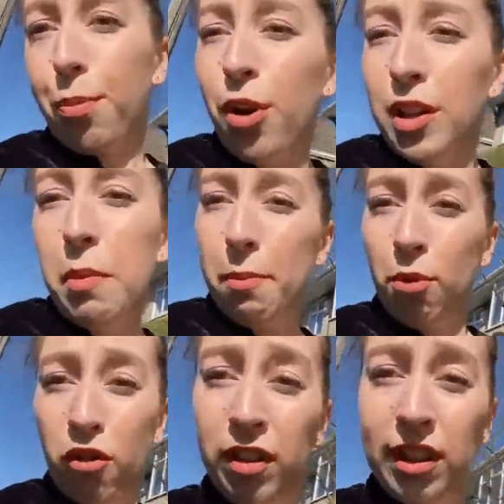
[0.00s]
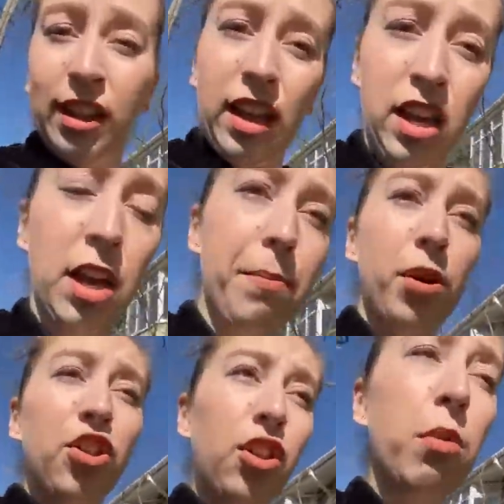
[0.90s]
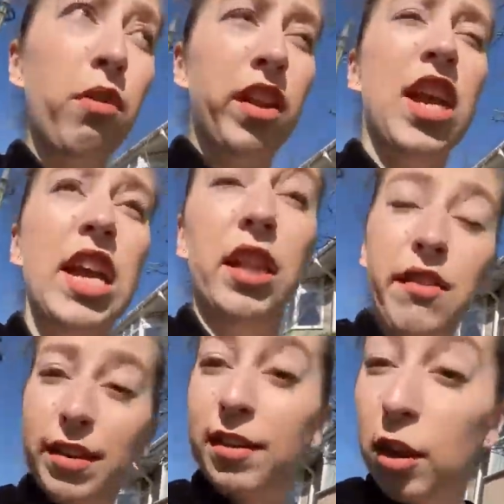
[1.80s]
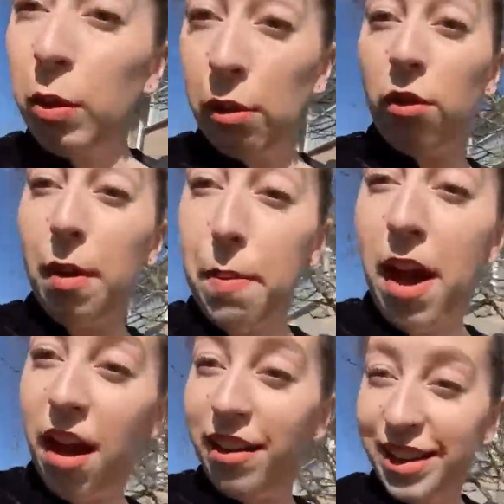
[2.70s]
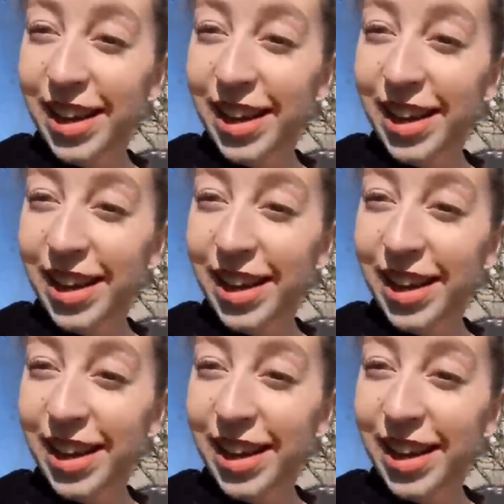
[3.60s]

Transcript: but it's a bit boring today, but don't worry, the rest of the week will get better.